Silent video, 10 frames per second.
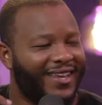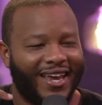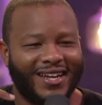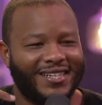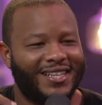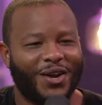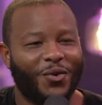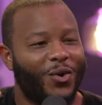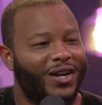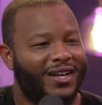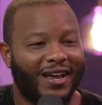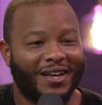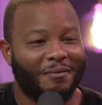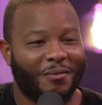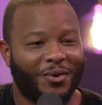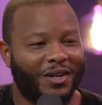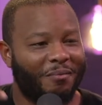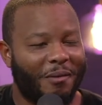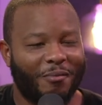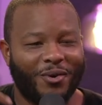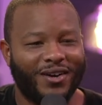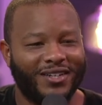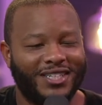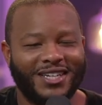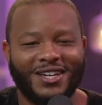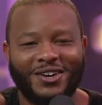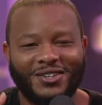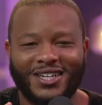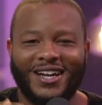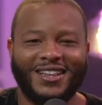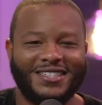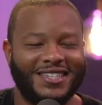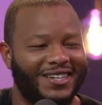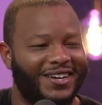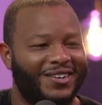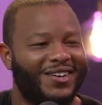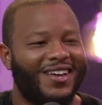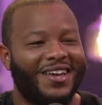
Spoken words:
And it's like 1 o'clock in the morning. My boy Chino, shout out to Chino,